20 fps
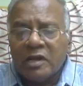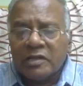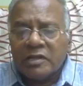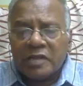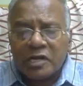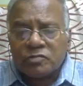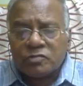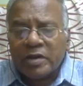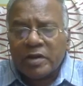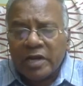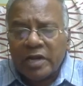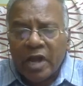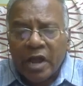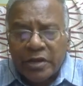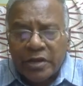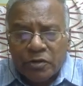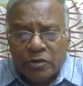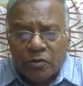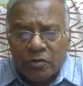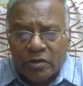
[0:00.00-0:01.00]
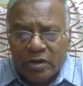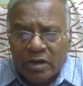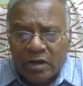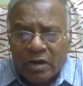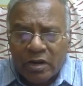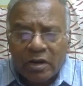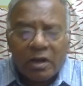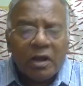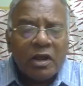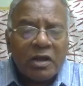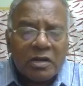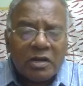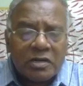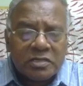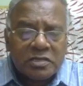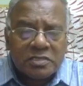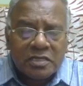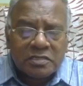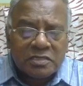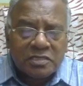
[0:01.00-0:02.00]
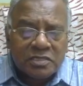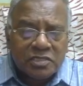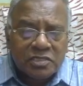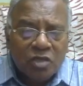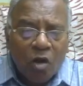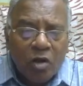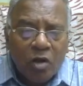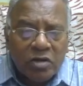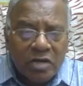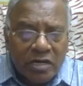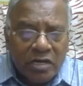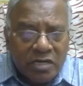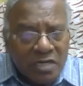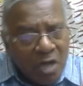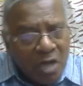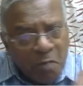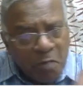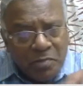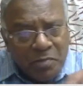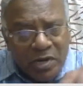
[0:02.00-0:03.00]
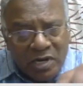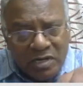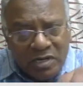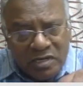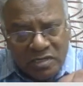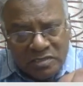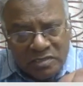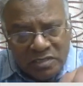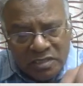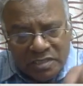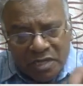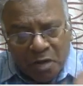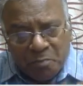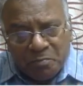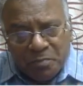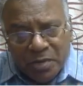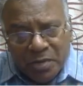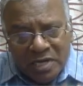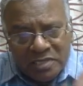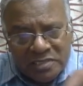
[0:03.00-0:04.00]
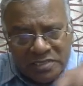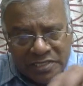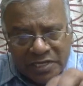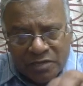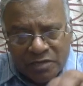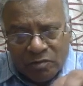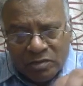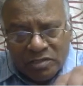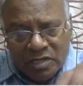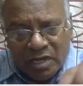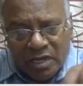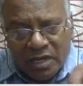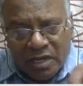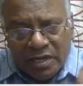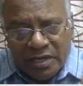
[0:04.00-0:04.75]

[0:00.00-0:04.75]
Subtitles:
That's why longitudinal research is called a temporal research, temporal sequence.